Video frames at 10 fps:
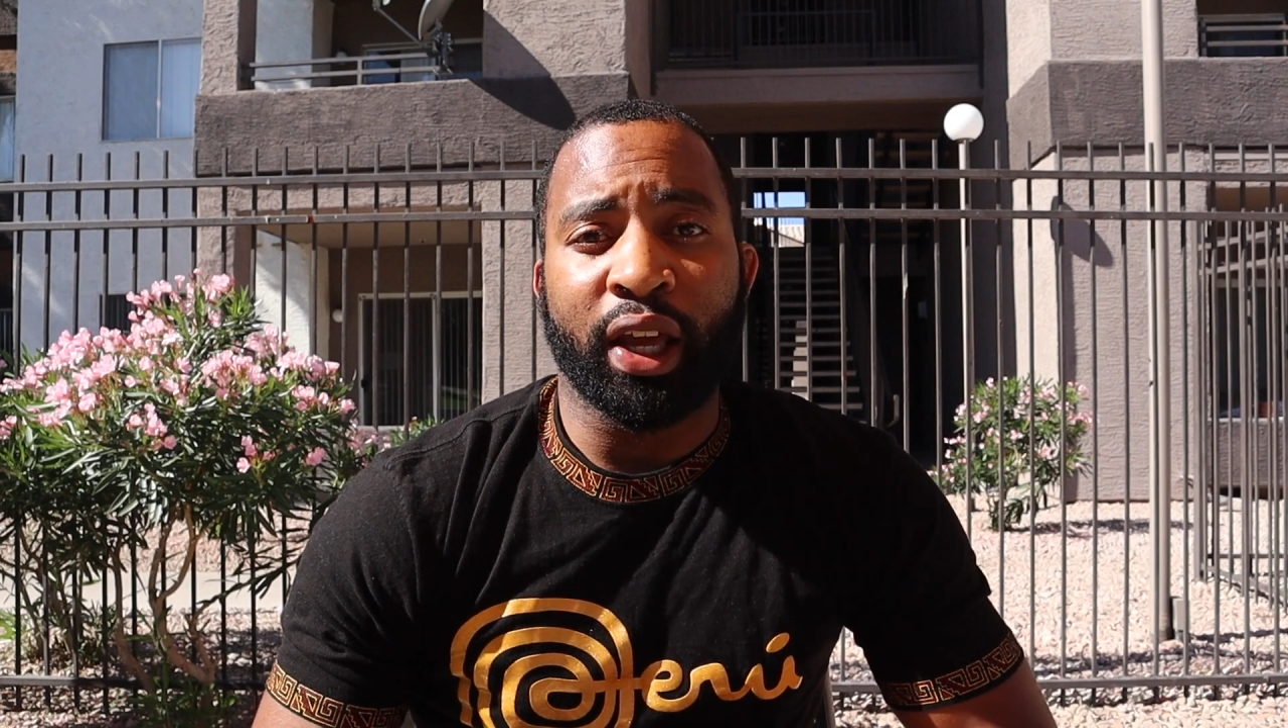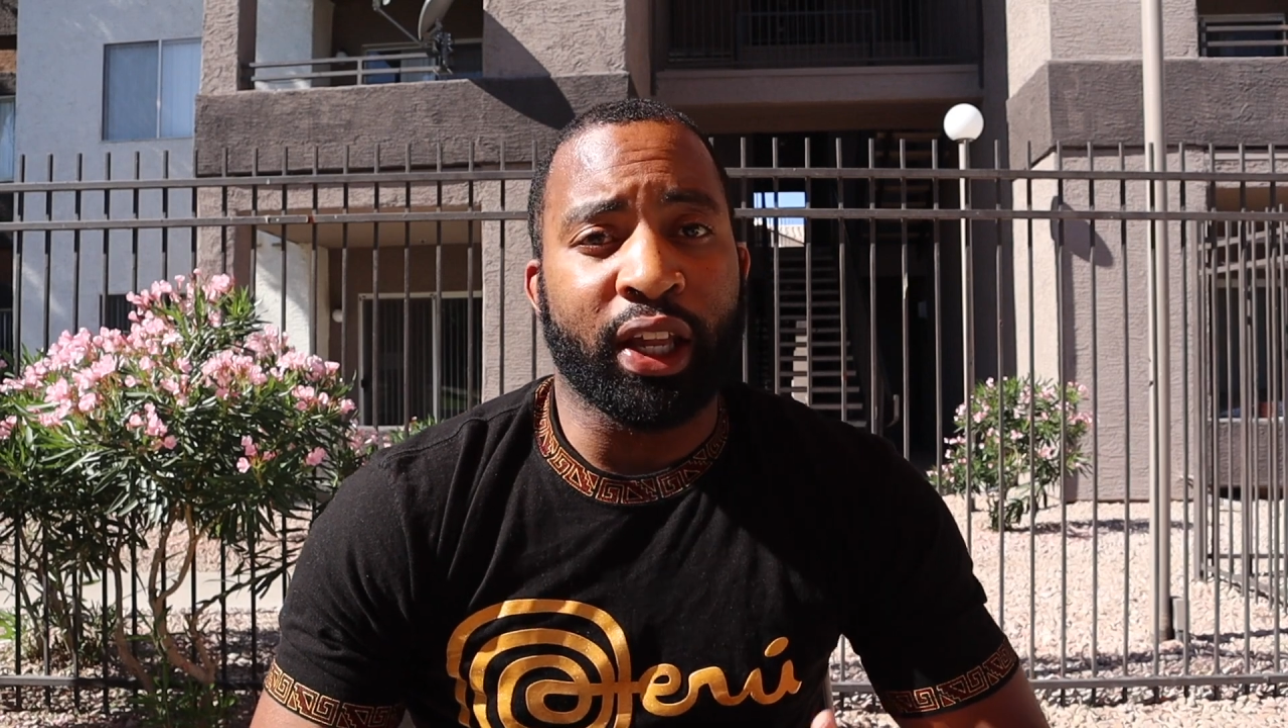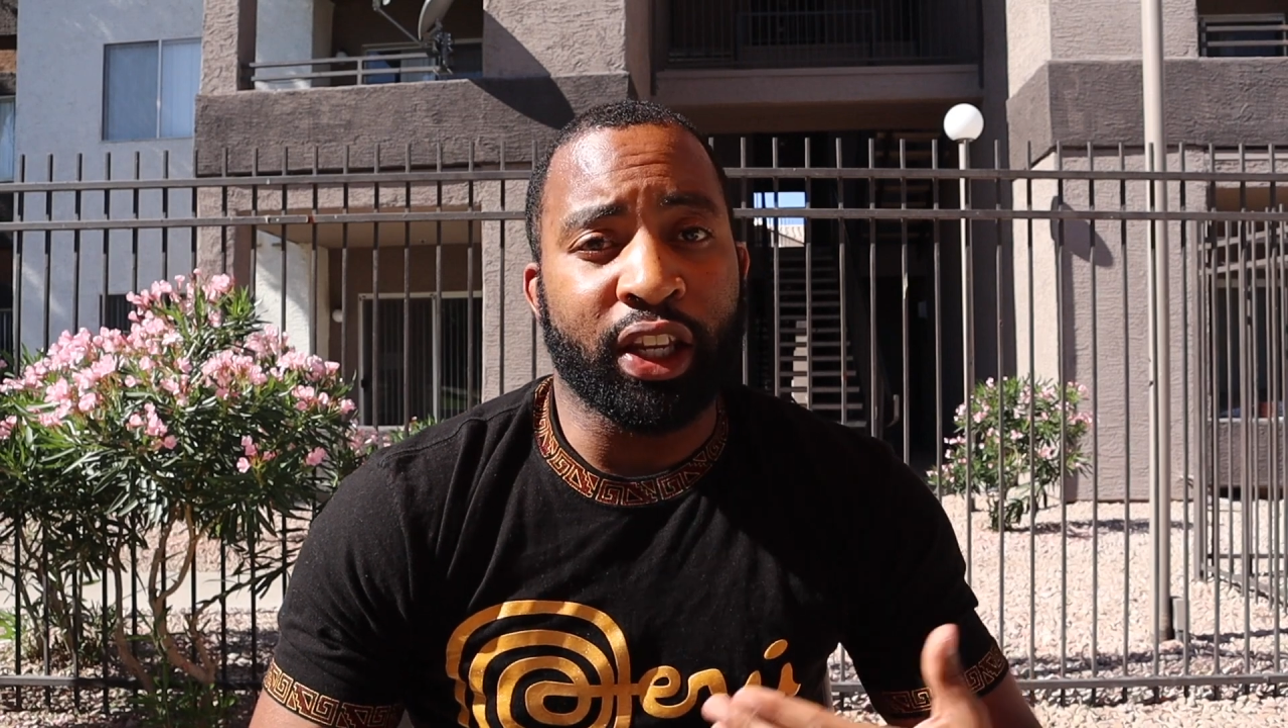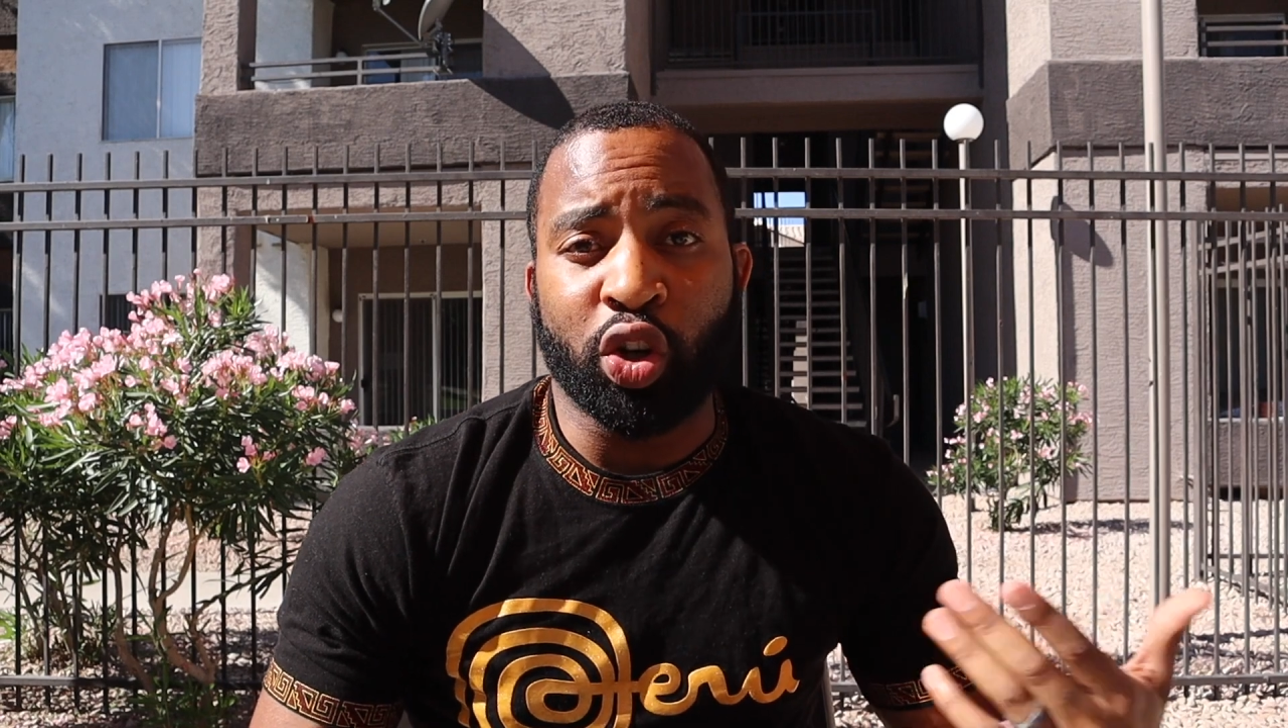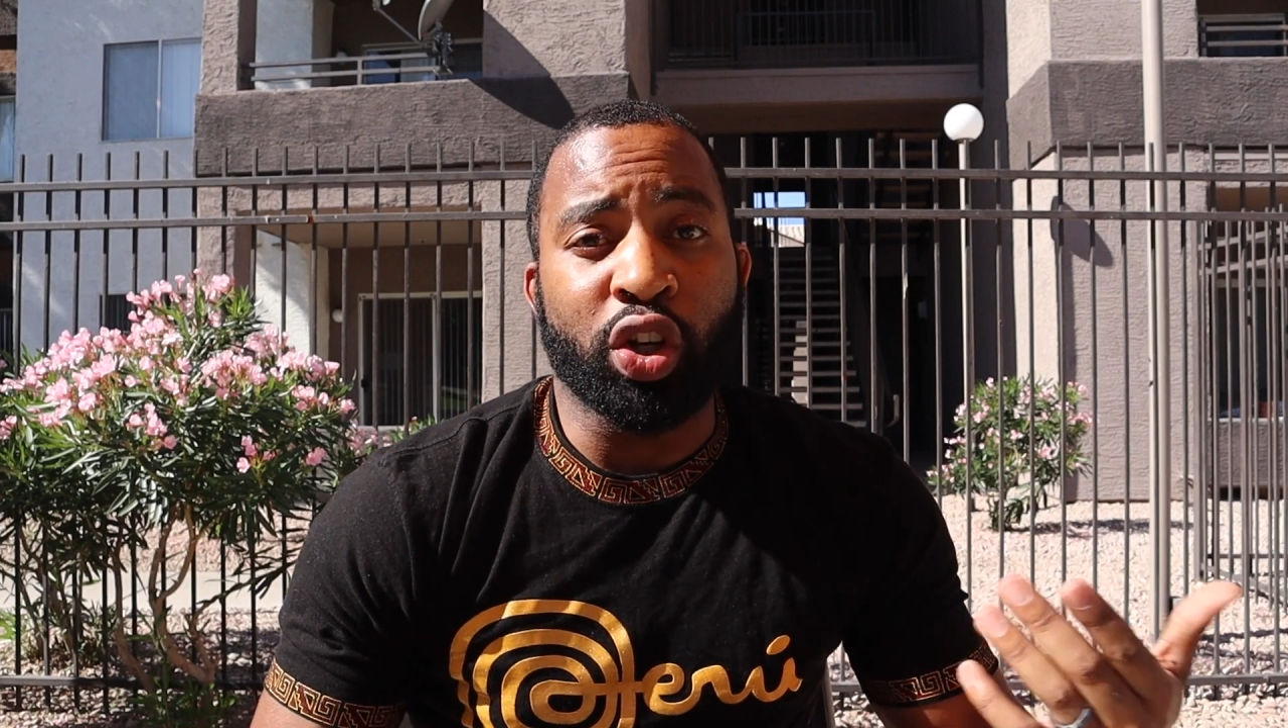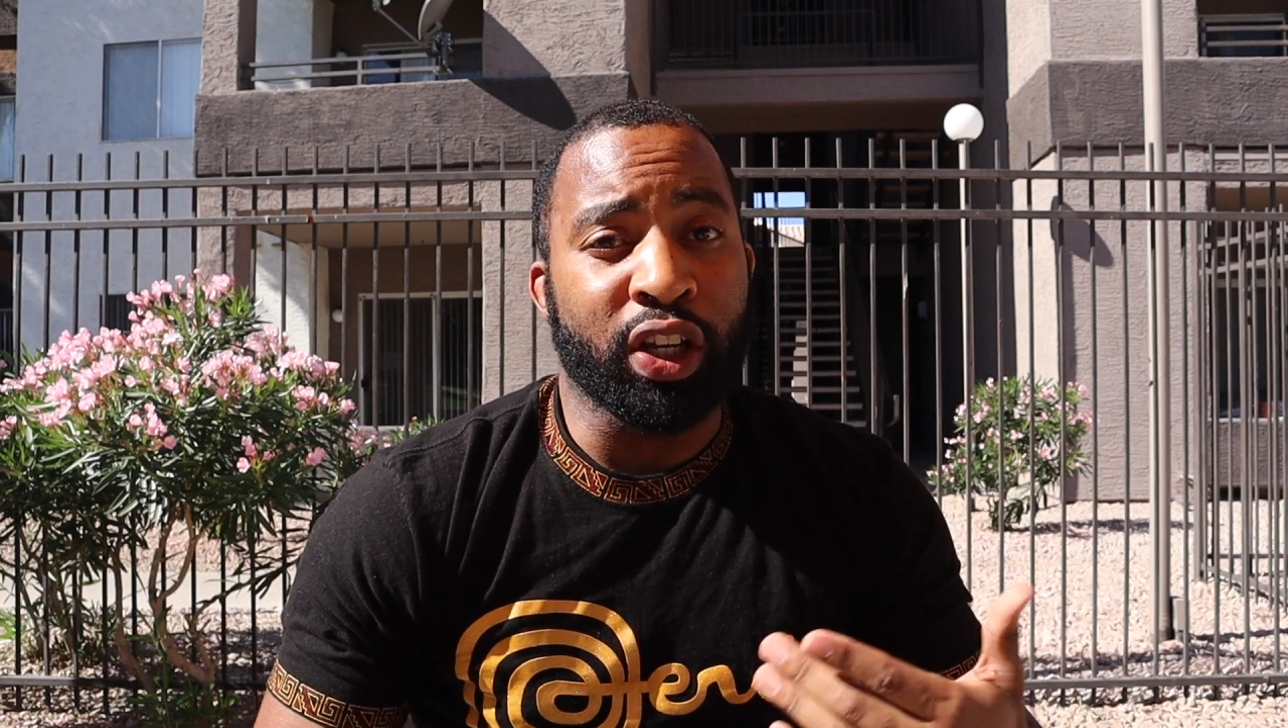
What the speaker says: And you